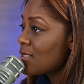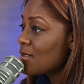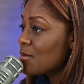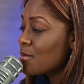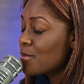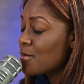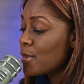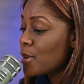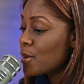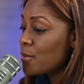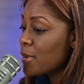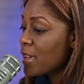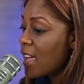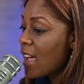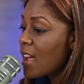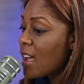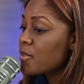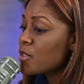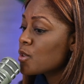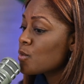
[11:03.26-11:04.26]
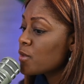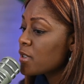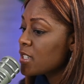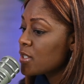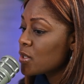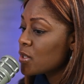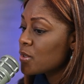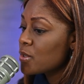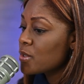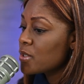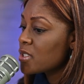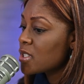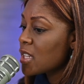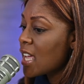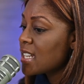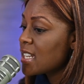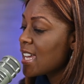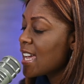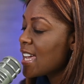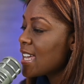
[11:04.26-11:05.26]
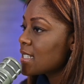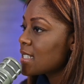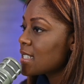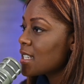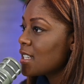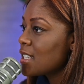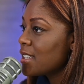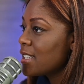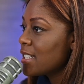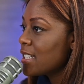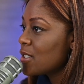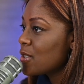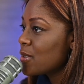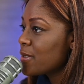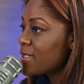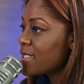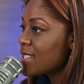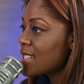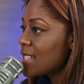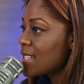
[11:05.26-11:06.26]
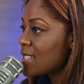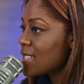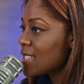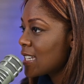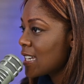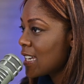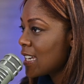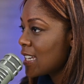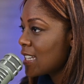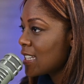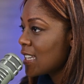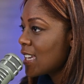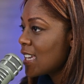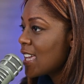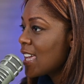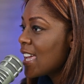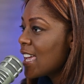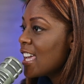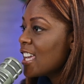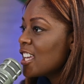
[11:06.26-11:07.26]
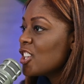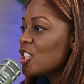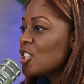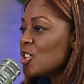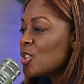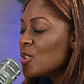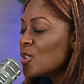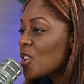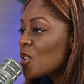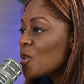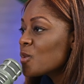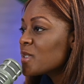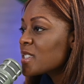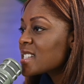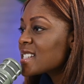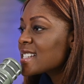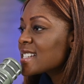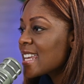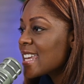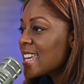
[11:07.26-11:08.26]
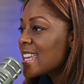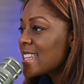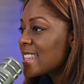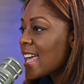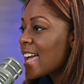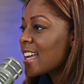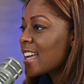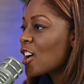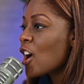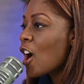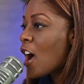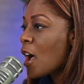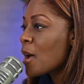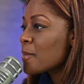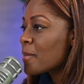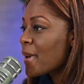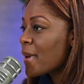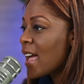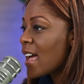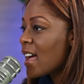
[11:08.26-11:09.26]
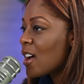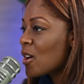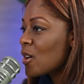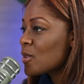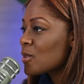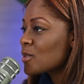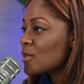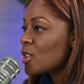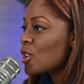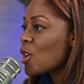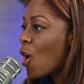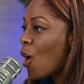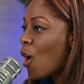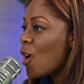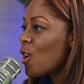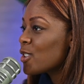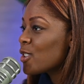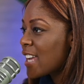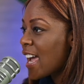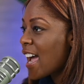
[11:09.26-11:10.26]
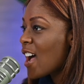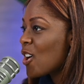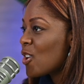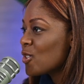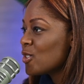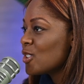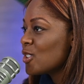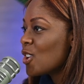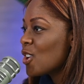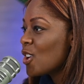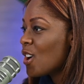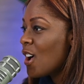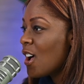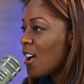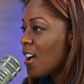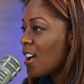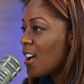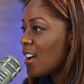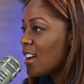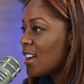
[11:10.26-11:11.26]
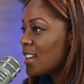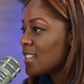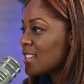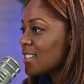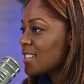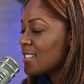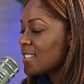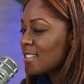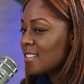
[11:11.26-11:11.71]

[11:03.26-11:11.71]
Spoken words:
where we have the research, that S-allyl-cysteine, you don't see that compound called out on